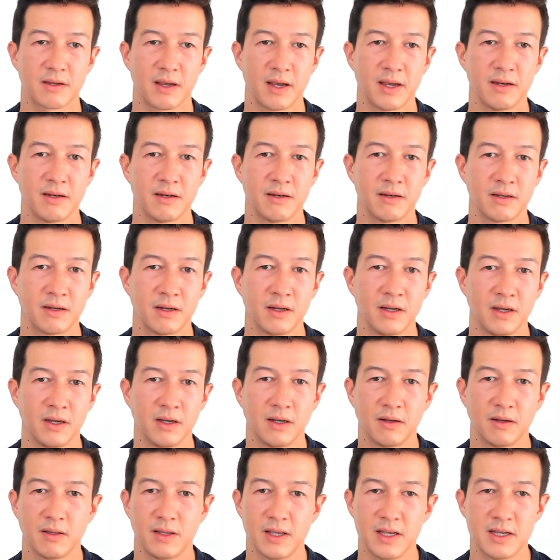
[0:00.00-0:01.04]
And
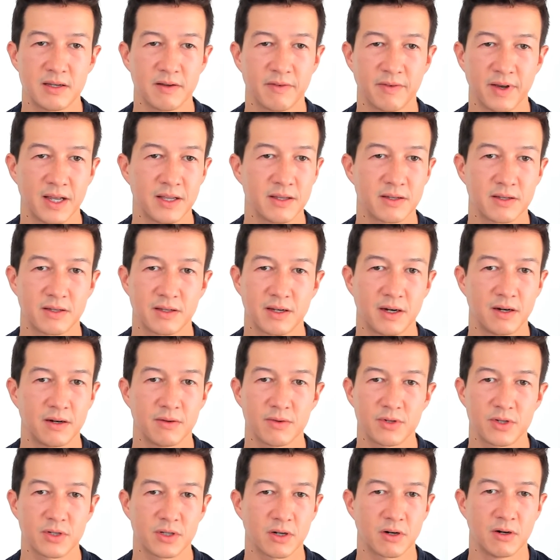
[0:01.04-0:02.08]
these events,
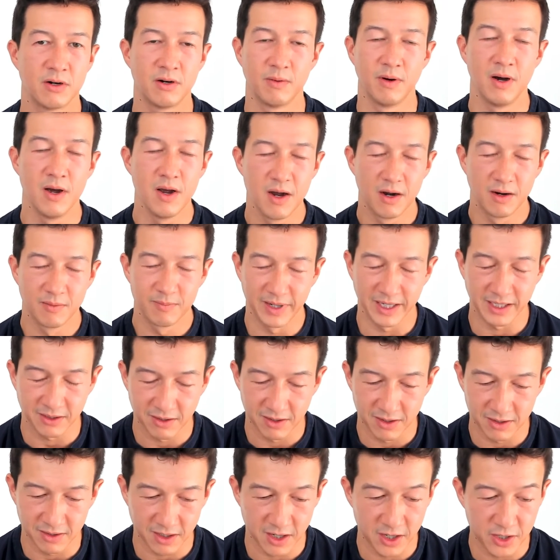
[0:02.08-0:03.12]
they're so, oh my
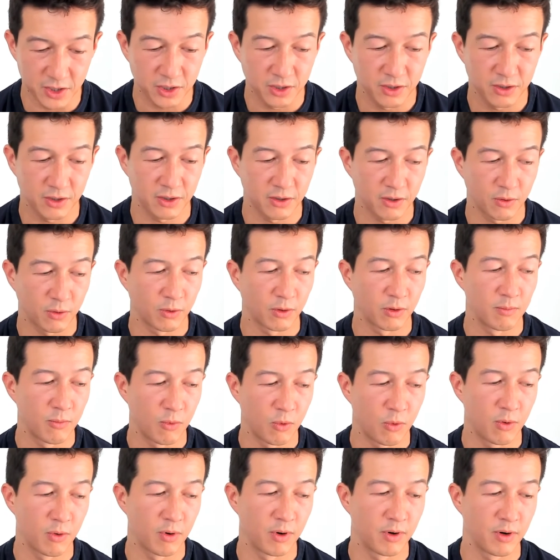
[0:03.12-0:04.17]
God, a year or
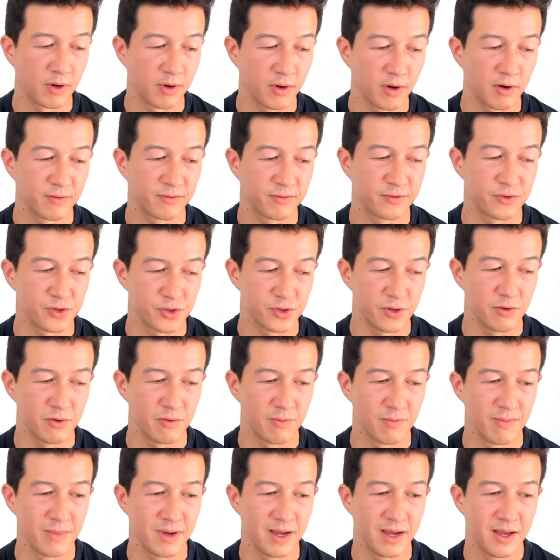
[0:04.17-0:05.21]
more of
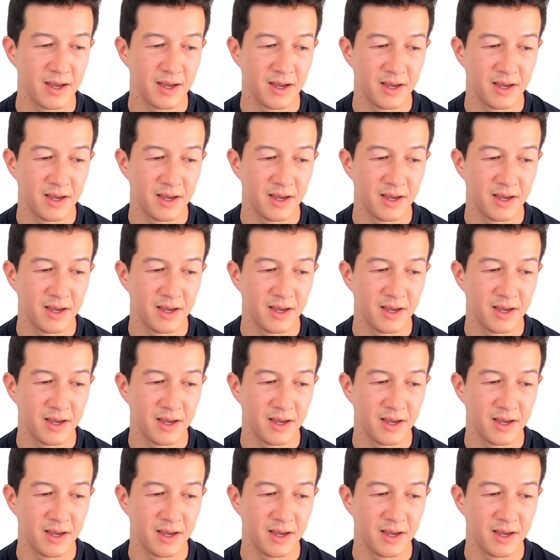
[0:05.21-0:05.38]
Zoom.